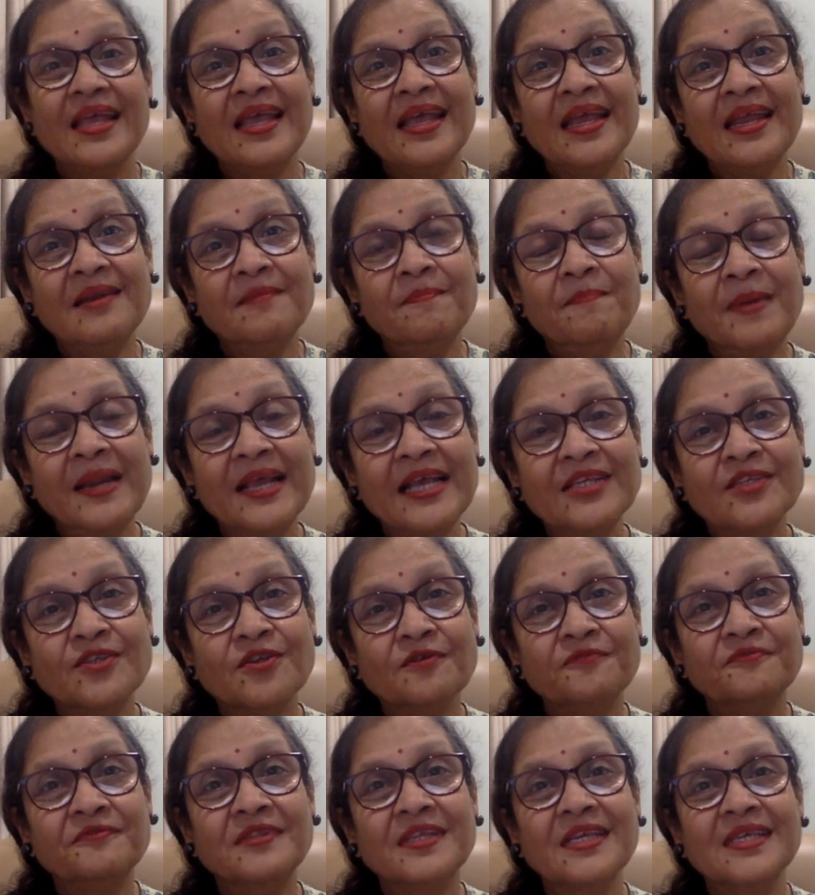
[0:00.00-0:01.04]
in place
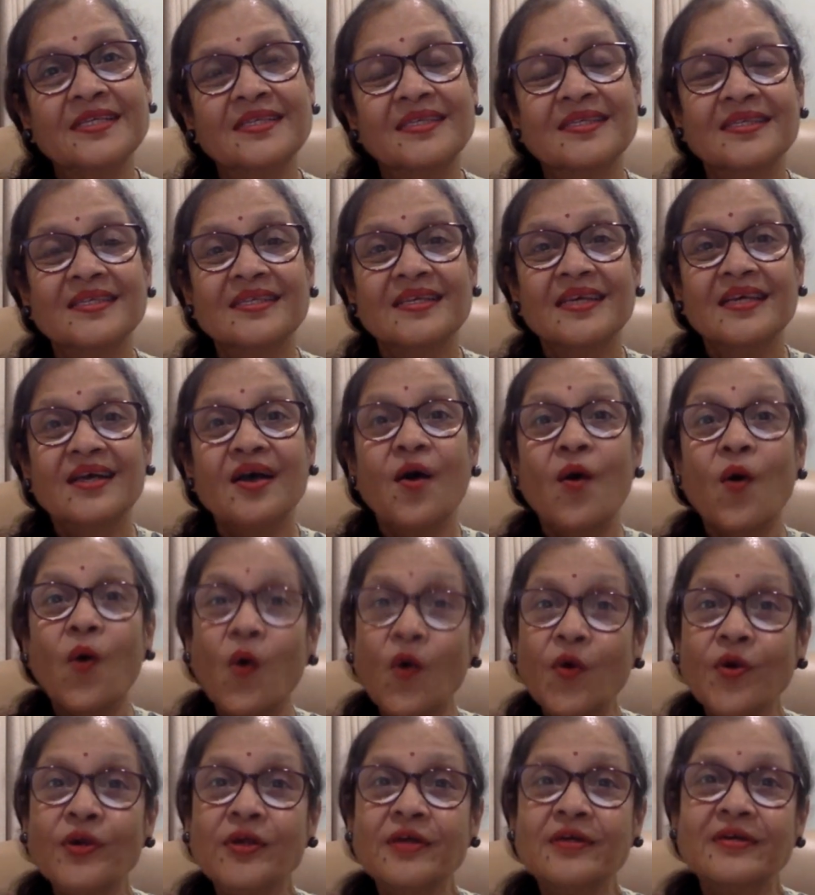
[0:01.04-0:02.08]
of this
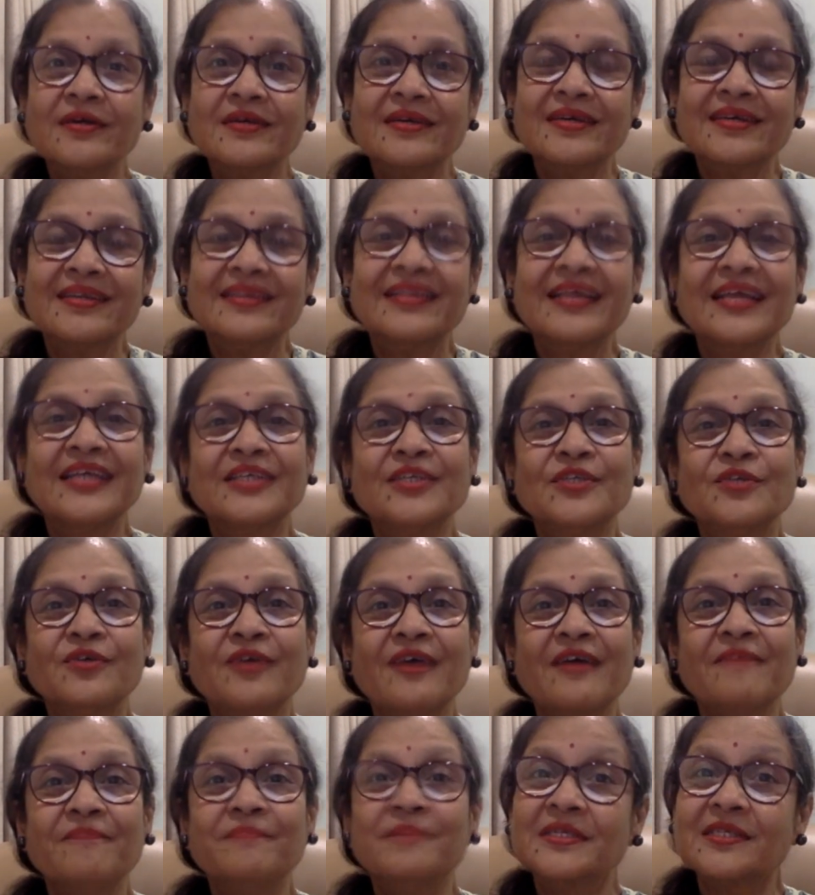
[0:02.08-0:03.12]
honor that you
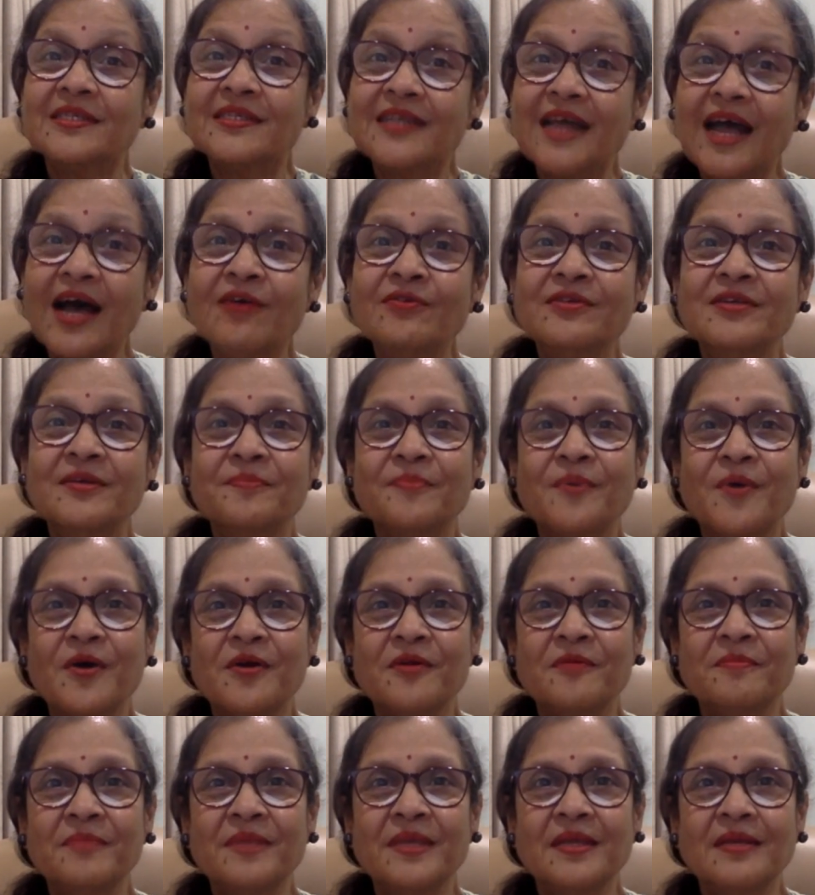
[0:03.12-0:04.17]
have bestowed upon
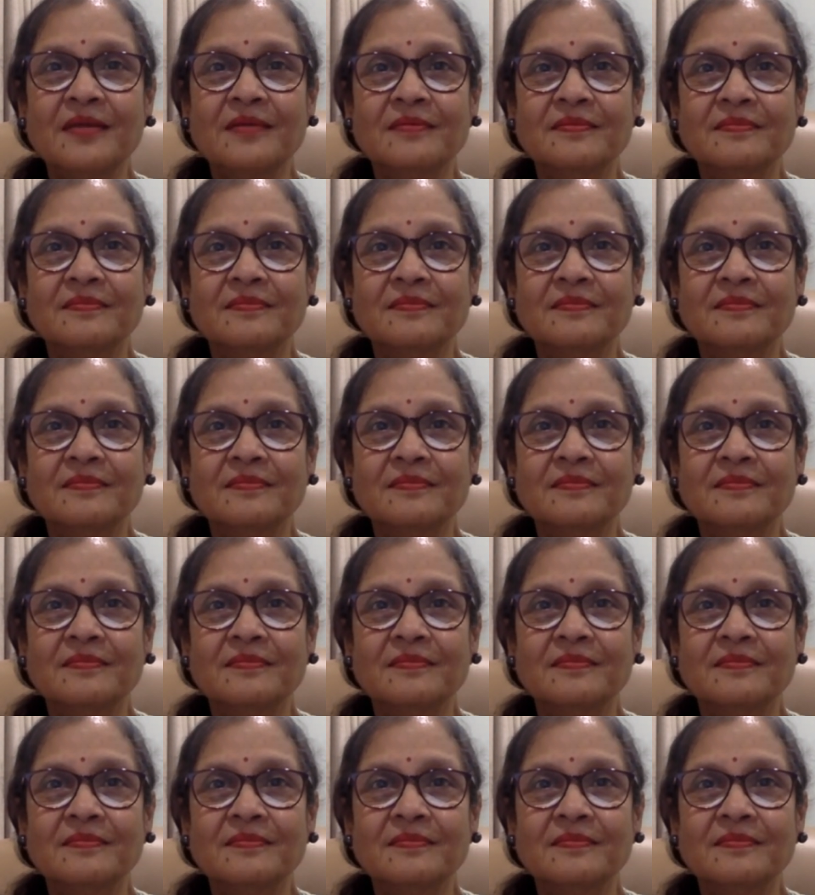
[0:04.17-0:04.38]
me?